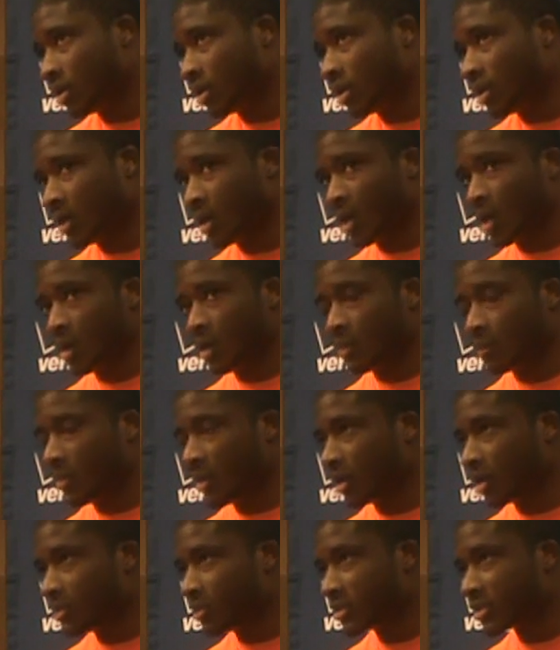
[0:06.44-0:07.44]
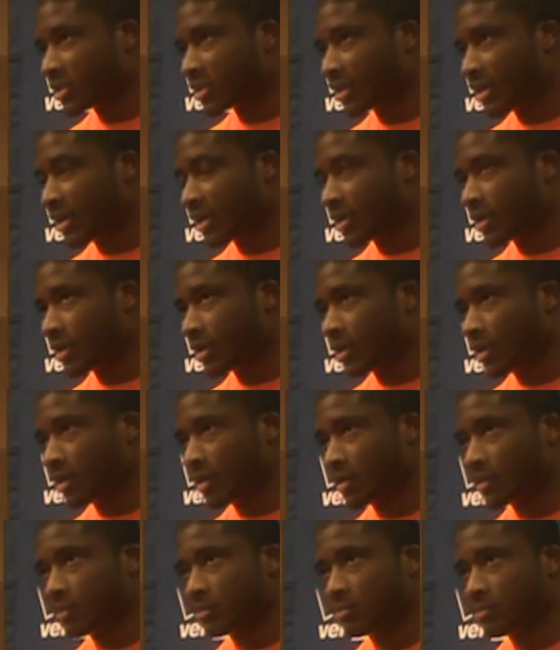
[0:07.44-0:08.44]
I made a mistake, and
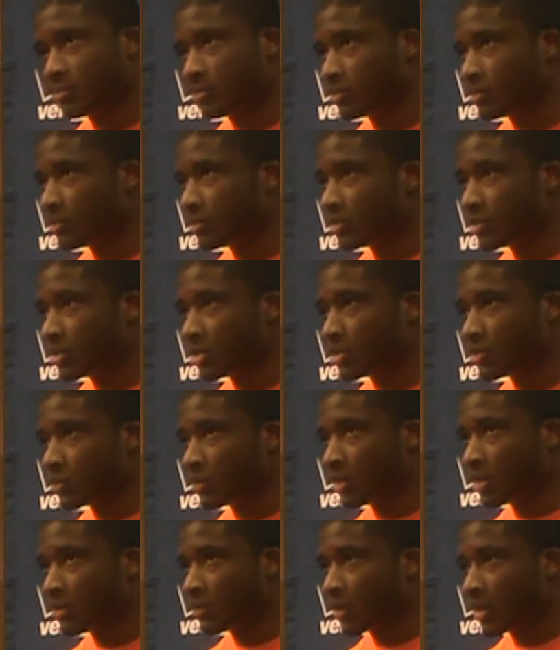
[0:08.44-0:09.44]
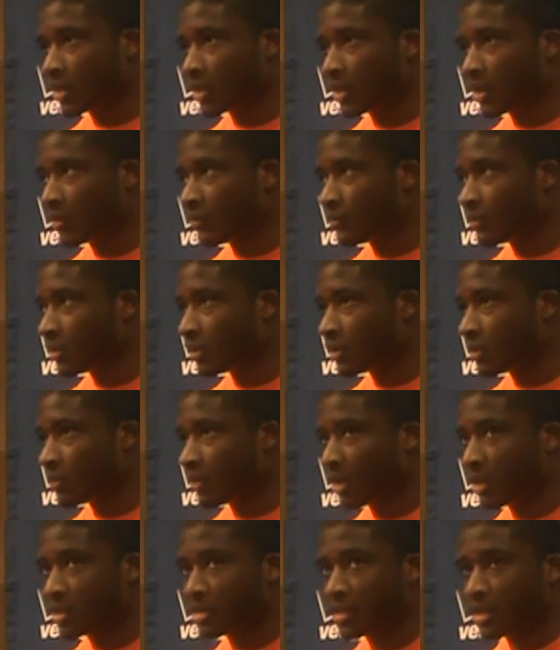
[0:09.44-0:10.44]
just really right now I'm very
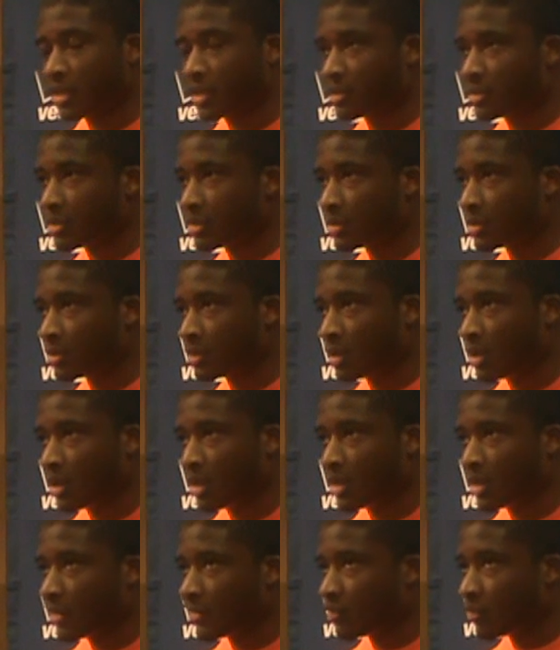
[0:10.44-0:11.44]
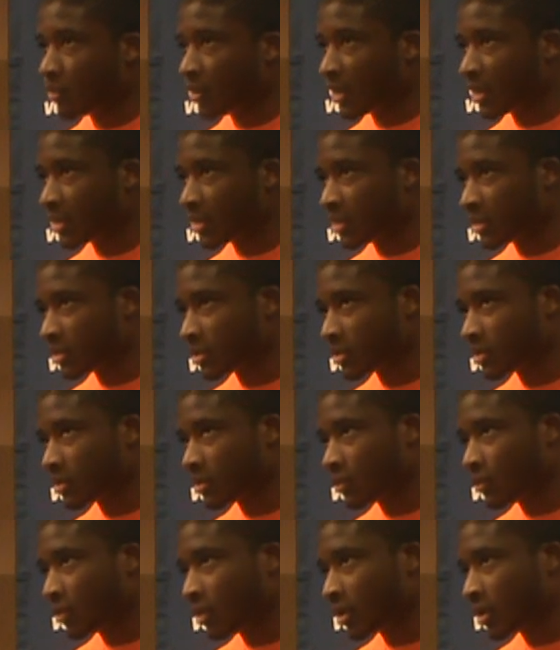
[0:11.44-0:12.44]
apologetic to everybody that's
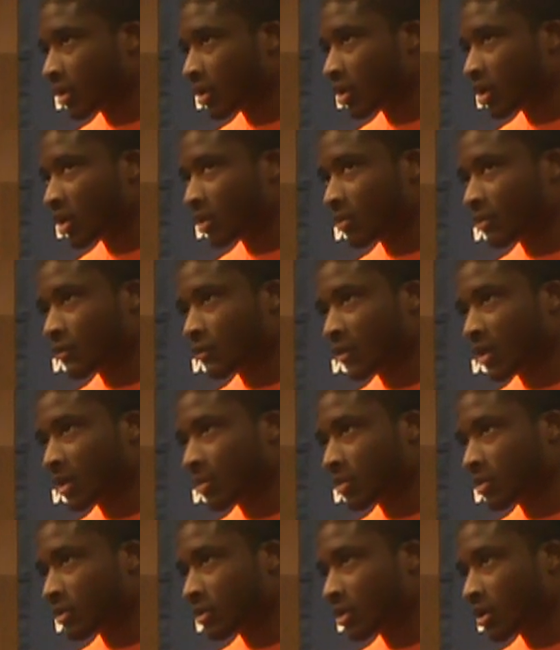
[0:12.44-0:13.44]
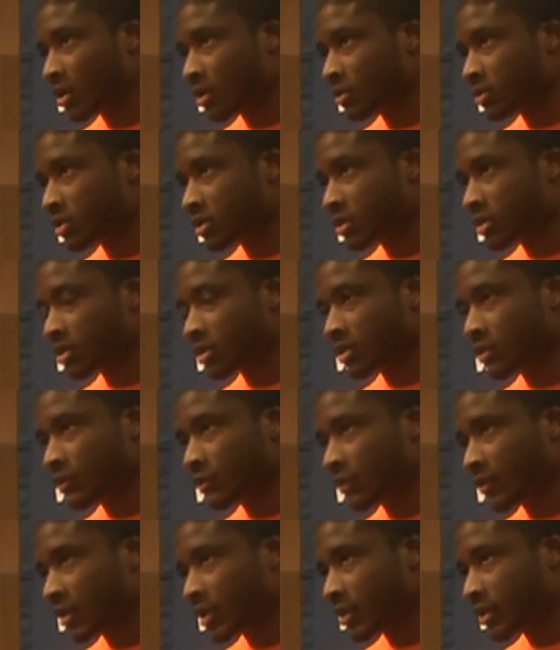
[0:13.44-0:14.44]
a part of the Auburn family, the coaches, the
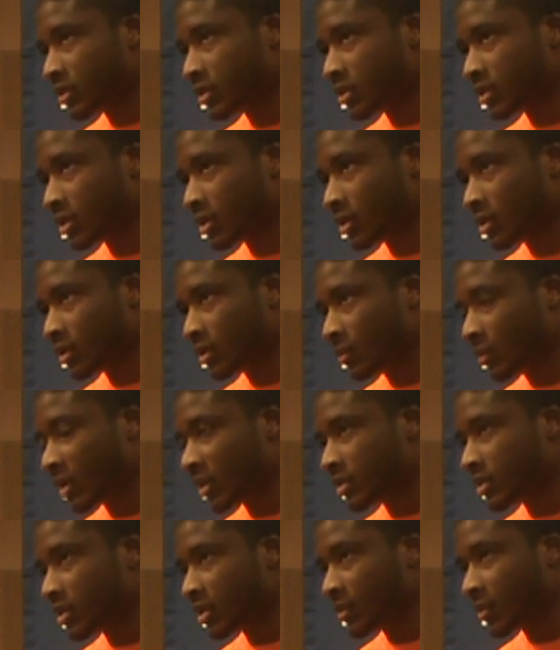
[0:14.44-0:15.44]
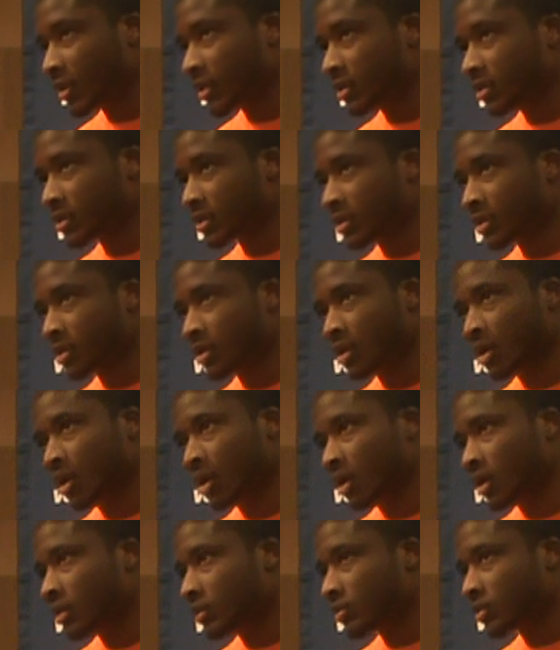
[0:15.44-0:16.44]
fans, and my teammates, and
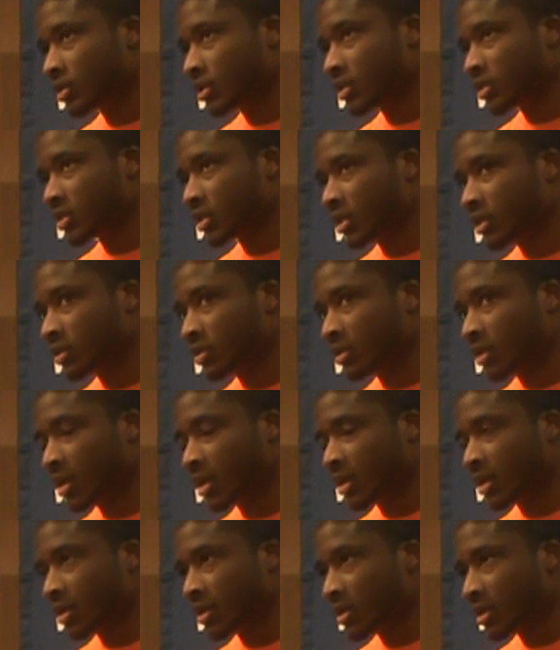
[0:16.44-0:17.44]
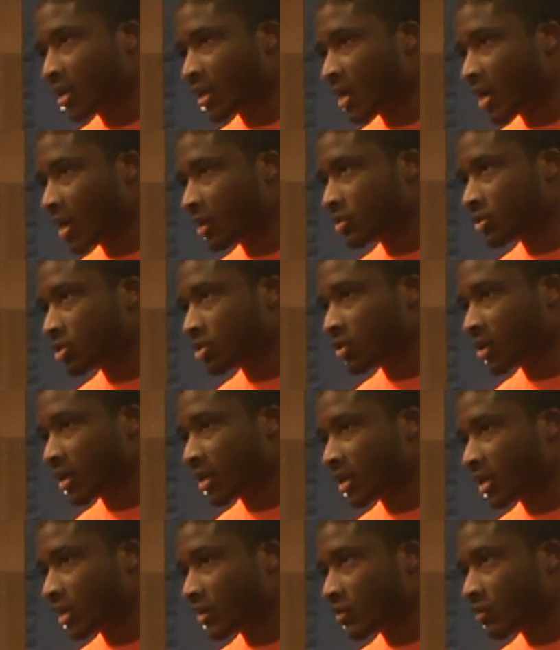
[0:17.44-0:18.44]
just day in, day out, just trying
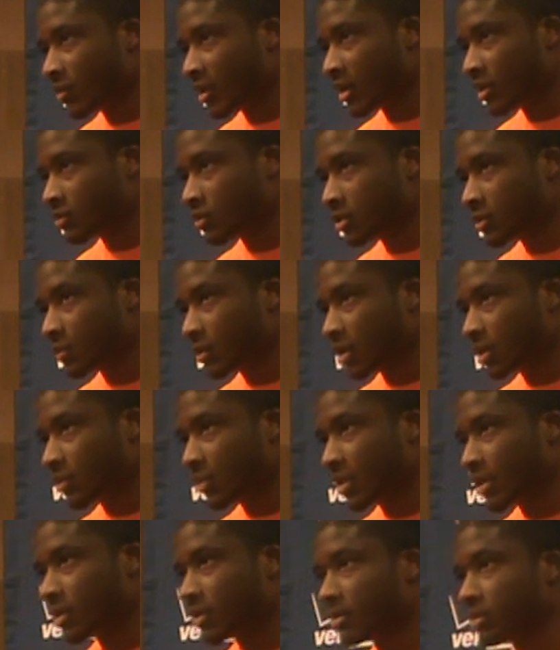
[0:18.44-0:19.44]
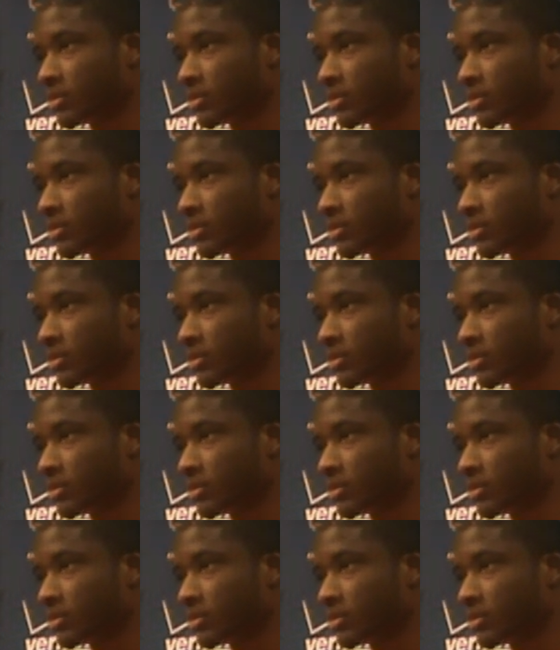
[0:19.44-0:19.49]
to get everybody respect back.